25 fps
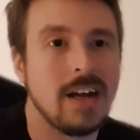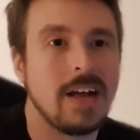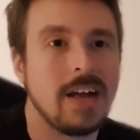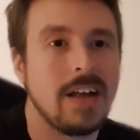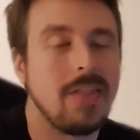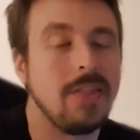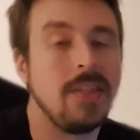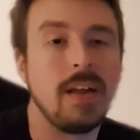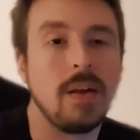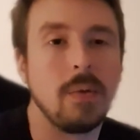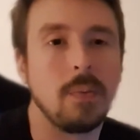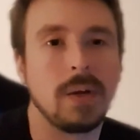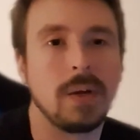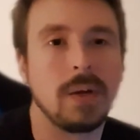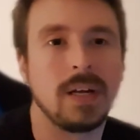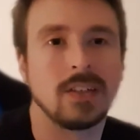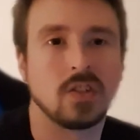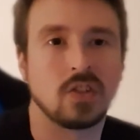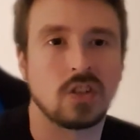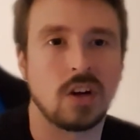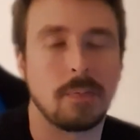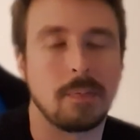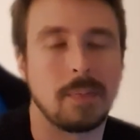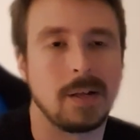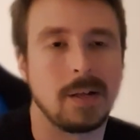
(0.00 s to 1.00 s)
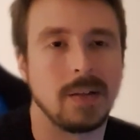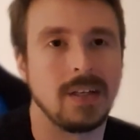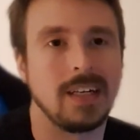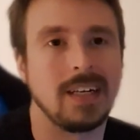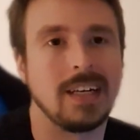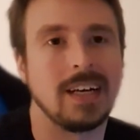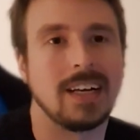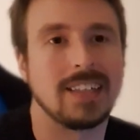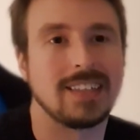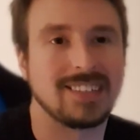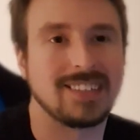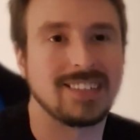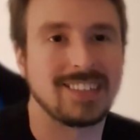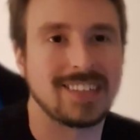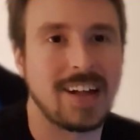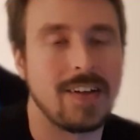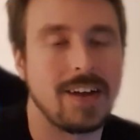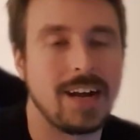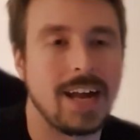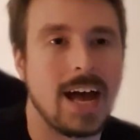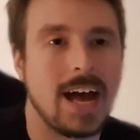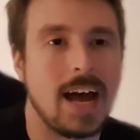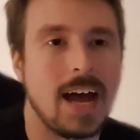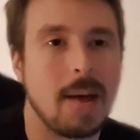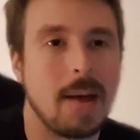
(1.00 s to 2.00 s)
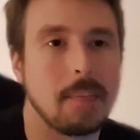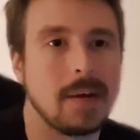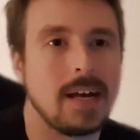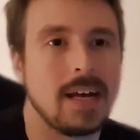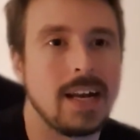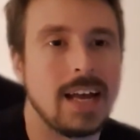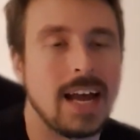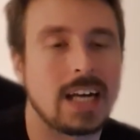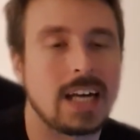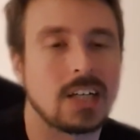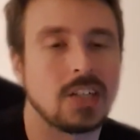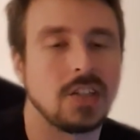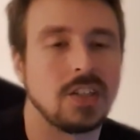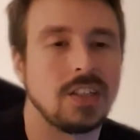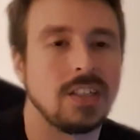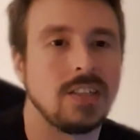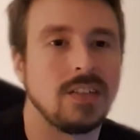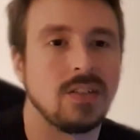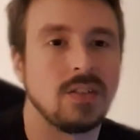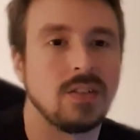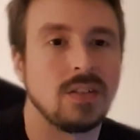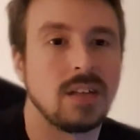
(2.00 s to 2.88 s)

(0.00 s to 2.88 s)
then we can start building a solid app and actually